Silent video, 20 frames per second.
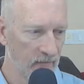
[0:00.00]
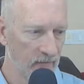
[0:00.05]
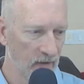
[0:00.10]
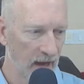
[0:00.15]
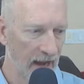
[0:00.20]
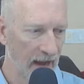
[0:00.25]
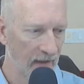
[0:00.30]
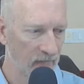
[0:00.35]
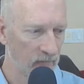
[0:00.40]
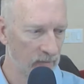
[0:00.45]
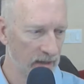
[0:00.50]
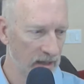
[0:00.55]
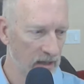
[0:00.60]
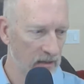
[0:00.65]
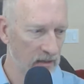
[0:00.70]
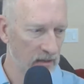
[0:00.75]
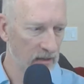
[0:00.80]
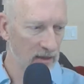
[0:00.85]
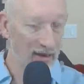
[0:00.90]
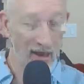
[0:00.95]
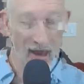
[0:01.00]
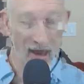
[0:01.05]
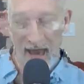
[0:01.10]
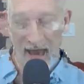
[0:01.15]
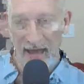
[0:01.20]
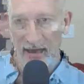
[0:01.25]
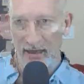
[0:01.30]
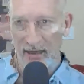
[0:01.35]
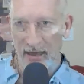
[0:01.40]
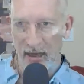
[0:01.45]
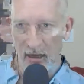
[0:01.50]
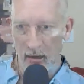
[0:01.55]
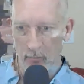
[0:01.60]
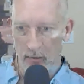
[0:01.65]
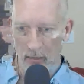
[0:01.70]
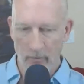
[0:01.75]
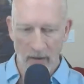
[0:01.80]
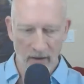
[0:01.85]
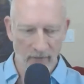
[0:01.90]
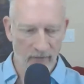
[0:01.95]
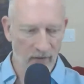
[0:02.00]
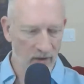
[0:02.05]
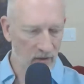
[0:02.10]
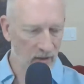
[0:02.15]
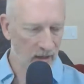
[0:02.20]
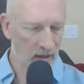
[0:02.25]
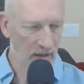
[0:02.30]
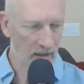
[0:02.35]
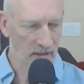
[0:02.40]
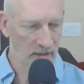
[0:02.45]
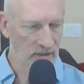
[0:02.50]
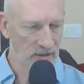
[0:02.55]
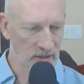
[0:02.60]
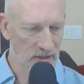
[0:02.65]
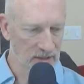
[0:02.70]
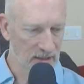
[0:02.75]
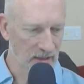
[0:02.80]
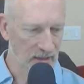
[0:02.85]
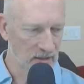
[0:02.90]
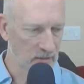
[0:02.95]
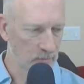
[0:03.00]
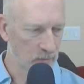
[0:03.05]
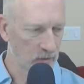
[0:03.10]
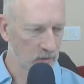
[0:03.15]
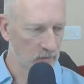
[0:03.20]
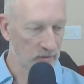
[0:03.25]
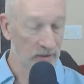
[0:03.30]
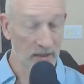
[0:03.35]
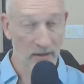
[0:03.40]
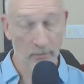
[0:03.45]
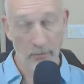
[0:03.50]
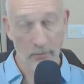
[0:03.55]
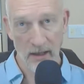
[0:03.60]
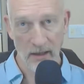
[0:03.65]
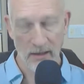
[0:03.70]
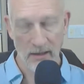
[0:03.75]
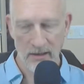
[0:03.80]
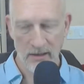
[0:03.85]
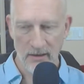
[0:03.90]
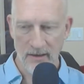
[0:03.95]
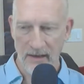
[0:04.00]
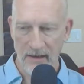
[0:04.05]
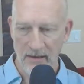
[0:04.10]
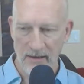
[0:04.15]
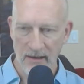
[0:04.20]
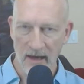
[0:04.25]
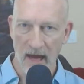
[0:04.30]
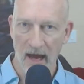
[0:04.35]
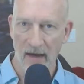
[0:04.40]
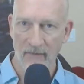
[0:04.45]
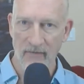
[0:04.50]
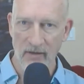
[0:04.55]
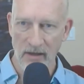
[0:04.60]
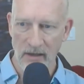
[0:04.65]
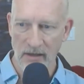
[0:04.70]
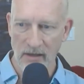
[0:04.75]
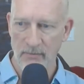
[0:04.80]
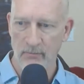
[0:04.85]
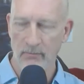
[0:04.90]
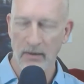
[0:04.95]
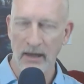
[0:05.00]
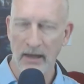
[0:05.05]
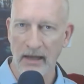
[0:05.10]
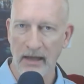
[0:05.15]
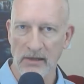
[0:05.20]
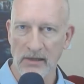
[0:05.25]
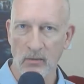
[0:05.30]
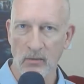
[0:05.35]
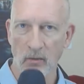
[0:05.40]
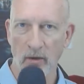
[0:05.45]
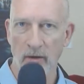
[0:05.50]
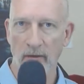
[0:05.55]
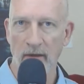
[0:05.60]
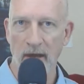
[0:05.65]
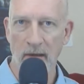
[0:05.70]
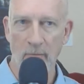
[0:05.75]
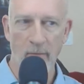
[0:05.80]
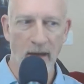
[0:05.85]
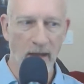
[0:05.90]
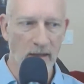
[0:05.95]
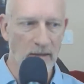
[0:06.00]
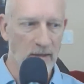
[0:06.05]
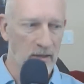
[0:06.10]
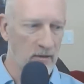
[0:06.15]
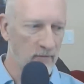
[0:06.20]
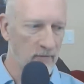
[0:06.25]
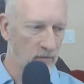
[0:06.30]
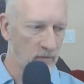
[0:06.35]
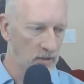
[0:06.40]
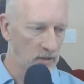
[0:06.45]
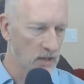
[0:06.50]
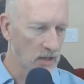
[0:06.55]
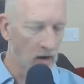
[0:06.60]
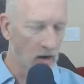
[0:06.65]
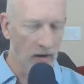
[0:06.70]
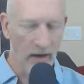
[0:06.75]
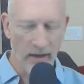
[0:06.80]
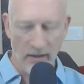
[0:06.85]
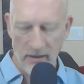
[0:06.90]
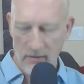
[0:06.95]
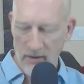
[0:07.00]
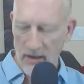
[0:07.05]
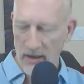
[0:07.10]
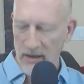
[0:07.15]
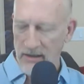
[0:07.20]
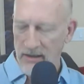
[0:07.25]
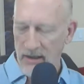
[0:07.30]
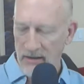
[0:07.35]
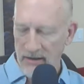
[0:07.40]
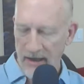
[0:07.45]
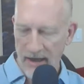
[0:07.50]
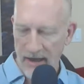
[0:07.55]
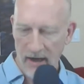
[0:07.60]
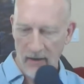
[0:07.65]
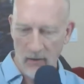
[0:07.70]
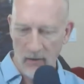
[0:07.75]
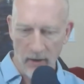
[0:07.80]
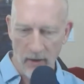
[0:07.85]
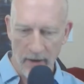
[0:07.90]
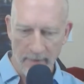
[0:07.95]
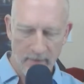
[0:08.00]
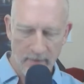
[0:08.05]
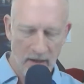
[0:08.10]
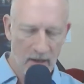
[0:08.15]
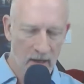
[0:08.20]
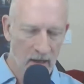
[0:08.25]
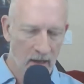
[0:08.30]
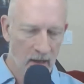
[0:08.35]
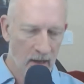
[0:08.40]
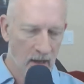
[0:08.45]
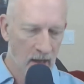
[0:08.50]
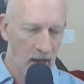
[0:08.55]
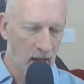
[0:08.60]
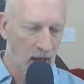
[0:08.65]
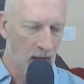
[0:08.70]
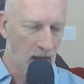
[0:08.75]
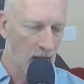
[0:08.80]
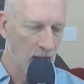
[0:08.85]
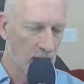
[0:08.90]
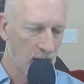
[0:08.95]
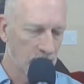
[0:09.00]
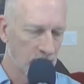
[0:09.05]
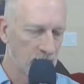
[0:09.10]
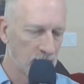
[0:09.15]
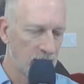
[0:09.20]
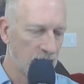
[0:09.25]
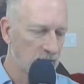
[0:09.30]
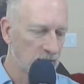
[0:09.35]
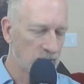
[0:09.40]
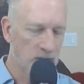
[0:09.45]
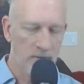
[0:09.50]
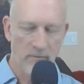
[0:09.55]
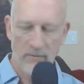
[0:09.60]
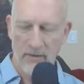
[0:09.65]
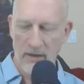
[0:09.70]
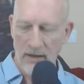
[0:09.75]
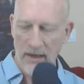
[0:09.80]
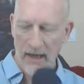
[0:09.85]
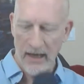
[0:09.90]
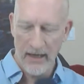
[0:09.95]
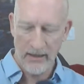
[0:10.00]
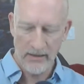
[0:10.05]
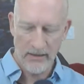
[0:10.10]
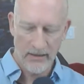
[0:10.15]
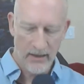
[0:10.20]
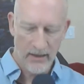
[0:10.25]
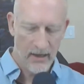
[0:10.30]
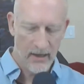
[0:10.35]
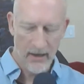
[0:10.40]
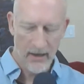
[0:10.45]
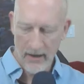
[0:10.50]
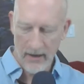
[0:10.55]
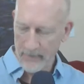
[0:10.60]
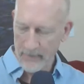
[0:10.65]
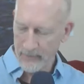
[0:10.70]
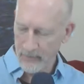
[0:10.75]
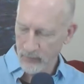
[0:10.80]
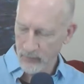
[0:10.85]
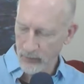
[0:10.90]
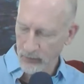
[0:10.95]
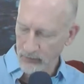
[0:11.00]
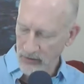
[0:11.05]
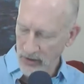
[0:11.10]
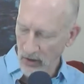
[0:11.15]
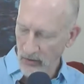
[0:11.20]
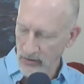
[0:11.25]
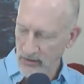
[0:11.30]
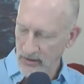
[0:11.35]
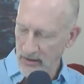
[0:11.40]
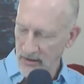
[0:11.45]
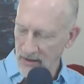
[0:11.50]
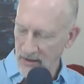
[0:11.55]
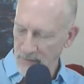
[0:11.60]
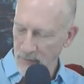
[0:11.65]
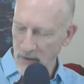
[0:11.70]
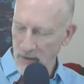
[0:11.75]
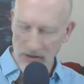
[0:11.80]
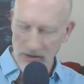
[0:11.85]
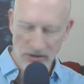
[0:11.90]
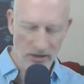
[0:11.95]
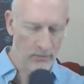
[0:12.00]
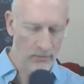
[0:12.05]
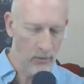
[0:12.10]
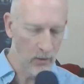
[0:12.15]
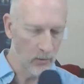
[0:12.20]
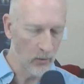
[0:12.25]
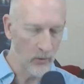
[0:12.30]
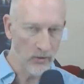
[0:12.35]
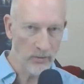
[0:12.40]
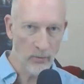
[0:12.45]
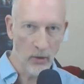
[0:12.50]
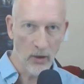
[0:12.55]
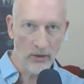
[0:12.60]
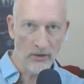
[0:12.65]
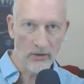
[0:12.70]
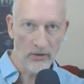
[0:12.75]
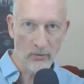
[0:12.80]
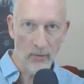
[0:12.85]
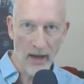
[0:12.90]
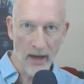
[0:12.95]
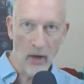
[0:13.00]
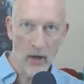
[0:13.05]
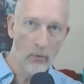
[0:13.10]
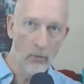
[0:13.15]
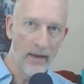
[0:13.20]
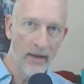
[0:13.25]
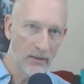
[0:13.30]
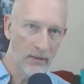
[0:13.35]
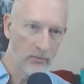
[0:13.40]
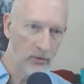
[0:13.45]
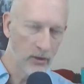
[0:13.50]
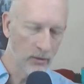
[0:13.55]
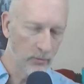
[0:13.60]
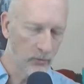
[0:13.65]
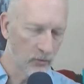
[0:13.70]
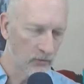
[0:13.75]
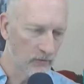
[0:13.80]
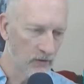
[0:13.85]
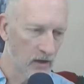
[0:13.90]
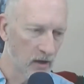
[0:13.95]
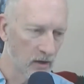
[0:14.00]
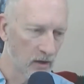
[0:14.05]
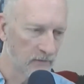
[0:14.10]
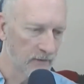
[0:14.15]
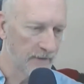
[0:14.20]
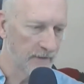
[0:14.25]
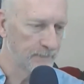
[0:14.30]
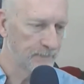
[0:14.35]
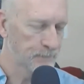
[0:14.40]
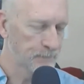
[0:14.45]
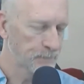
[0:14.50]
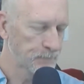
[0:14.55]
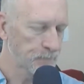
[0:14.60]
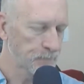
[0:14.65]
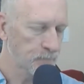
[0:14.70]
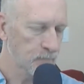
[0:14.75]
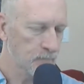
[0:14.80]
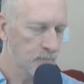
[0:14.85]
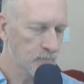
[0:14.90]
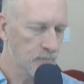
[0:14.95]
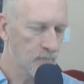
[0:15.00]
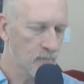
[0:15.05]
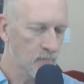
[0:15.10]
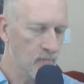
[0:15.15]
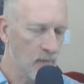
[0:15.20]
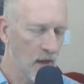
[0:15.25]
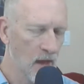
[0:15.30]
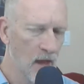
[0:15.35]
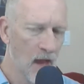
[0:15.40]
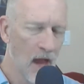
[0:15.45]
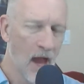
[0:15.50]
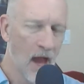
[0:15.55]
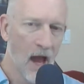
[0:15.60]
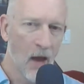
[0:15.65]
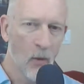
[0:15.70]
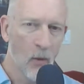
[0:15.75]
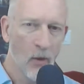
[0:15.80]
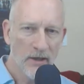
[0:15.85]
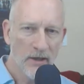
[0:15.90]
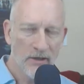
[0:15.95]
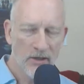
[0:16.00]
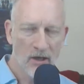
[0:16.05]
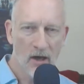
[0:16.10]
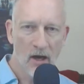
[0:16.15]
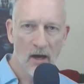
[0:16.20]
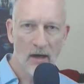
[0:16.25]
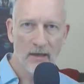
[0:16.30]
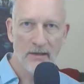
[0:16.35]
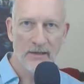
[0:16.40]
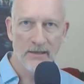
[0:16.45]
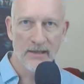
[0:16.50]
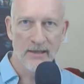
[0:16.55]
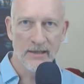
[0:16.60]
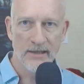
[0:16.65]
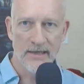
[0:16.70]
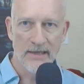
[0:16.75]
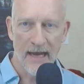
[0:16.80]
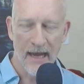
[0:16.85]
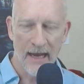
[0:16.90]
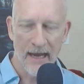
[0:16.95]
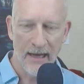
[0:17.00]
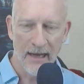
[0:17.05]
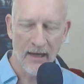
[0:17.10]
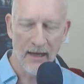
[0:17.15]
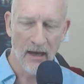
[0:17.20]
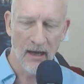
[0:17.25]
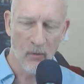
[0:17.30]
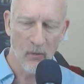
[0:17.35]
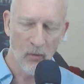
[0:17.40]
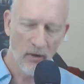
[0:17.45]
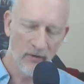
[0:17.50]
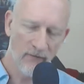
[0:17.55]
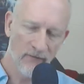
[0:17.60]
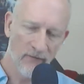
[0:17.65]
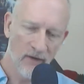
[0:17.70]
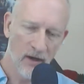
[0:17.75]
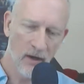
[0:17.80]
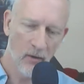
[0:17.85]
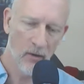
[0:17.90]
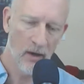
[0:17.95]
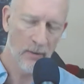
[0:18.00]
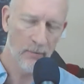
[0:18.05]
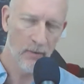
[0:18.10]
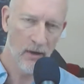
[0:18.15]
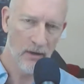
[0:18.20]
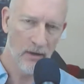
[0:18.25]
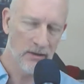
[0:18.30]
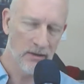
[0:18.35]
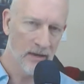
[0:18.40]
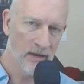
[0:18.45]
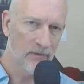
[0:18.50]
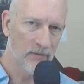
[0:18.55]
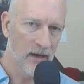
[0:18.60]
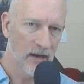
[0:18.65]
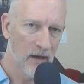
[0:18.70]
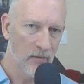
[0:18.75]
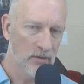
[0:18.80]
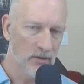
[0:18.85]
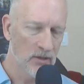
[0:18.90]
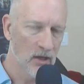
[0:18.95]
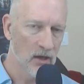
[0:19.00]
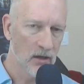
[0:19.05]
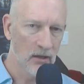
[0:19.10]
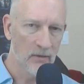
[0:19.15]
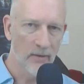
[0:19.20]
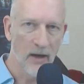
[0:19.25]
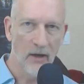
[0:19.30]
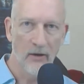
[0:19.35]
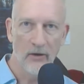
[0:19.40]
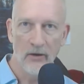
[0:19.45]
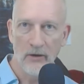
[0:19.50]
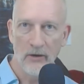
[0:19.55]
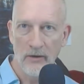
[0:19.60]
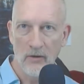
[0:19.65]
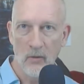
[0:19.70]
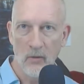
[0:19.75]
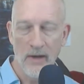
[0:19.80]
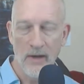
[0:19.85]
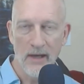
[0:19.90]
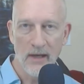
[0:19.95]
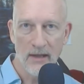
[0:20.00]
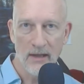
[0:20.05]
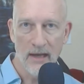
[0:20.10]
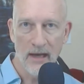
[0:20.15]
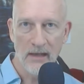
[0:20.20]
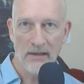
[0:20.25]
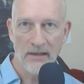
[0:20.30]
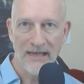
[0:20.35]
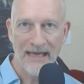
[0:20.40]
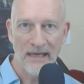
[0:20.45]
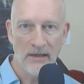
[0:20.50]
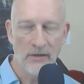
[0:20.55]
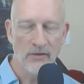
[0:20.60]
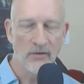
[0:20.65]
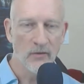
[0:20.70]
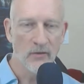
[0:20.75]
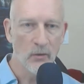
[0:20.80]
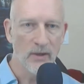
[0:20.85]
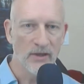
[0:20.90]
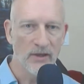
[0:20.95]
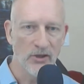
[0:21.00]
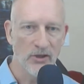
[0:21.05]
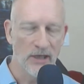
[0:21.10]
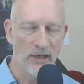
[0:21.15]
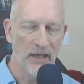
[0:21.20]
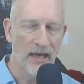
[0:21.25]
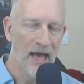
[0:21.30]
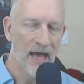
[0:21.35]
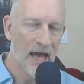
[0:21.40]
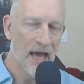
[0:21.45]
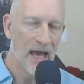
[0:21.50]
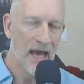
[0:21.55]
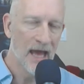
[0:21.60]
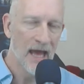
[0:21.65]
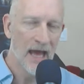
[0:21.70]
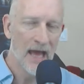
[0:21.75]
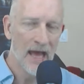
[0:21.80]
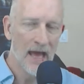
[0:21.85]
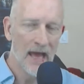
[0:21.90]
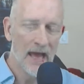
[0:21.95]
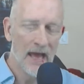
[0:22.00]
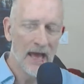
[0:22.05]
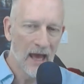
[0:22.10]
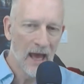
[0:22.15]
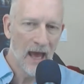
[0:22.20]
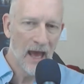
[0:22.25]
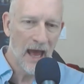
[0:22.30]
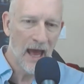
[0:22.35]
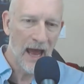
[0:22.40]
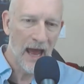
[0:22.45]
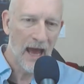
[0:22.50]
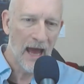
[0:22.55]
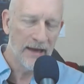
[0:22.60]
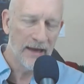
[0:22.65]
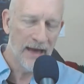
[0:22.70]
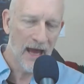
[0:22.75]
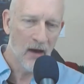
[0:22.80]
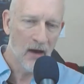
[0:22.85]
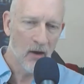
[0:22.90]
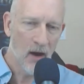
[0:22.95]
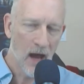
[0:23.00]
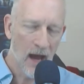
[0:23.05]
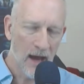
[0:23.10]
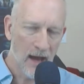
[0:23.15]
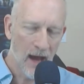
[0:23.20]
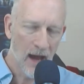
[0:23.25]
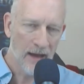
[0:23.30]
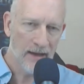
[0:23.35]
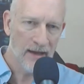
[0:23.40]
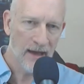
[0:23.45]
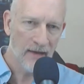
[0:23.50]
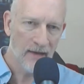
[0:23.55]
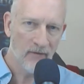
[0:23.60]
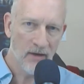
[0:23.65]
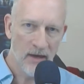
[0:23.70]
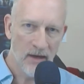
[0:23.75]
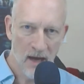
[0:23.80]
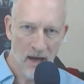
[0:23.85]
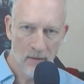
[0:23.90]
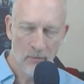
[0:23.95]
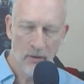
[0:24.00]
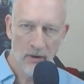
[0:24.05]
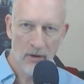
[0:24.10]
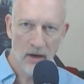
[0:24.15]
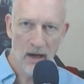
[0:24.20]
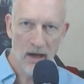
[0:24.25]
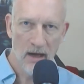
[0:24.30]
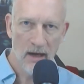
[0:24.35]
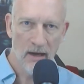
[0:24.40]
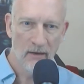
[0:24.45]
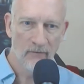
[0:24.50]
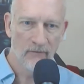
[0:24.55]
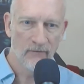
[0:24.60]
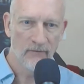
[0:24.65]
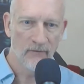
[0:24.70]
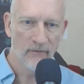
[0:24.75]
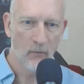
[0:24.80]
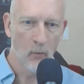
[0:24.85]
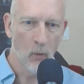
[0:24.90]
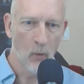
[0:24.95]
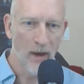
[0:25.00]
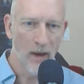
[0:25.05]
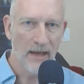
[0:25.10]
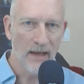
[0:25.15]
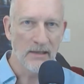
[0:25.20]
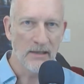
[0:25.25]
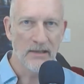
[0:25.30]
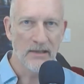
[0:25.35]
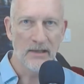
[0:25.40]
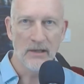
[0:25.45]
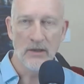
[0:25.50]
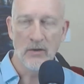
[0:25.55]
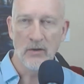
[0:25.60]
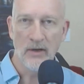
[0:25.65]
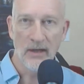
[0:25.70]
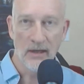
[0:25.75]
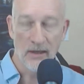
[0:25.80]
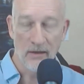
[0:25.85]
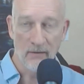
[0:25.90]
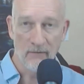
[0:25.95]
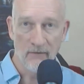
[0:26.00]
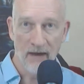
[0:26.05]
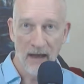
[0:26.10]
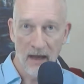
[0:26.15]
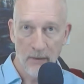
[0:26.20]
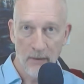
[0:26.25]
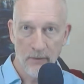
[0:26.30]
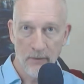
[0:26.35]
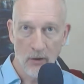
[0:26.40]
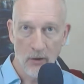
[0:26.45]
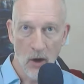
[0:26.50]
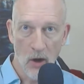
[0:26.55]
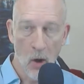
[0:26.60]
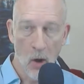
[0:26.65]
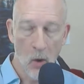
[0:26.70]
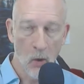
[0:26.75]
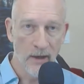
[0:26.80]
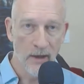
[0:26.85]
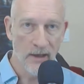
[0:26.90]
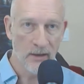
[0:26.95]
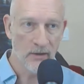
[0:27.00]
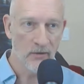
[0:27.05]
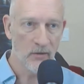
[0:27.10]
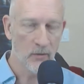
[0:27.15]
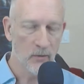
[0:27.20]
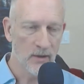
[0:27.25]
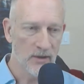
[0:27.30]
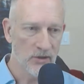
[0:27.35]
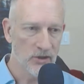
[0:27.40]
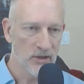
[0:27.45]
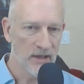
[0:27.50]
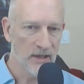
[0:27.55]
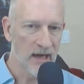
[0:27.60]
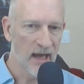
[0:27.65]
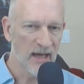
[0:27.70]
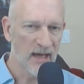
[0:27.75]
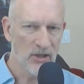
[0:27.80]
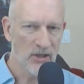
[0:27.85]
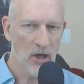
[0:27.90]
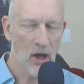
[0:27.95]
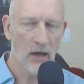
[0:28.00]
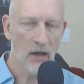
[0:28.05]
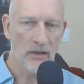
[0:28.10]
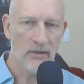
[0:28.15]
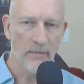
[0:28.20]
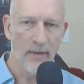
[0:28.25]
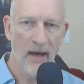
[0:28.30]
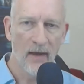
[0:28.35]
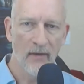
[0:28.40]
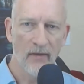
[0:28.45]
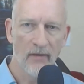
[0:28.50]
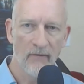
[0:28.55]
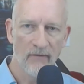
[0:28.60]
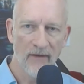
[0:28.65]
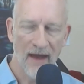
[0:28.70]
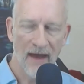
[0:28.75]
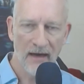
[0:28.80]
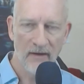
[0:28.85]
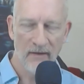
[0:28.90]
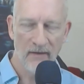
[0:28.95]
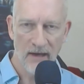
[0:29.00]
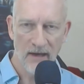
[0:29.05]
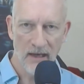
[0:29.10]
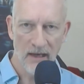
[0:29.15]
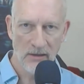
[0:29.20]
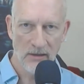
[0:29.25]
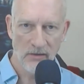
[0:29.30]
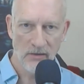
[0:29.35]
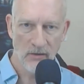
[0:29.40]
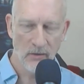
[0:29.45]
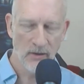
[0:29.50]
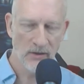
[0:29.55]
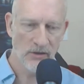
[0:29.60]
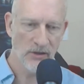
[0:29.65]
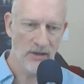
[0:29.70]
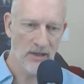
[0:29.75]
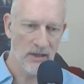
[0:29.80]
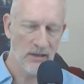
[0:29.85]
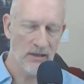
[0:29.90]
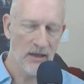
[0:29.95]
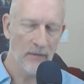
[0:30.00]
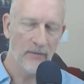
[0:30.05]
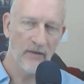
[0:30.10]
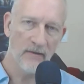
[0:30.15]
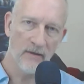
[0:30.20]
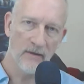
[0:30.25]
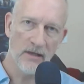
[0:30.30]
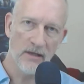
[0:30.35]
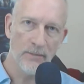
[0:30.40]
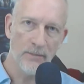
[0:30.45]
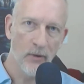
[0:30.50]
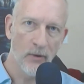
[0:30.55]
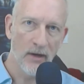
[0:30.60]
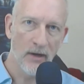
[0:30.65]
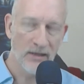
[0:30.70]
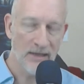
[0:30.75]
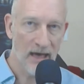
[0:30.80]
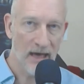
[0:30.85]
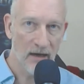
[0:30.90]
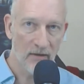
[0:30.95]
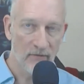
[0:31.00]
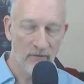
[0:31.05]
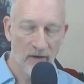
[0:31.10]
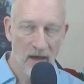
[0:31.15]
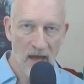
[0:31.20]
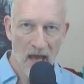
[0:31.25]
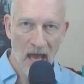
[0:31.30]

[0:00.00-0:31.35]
have been. I didn't care about my fingernails. I just like the protein, but that's an obvious place where it makes a difference. All right, so let's get that out of the way. Today's toast to this precious moment was brought to you by Homemade Bulletproof Coffee. I to talk today, I want to follow up on something I was talking about earlier in the week, and that's intuition. Now, I gave a number of ways that you can develop your own intuition, and I talked about the fact that intuition is something that springs out of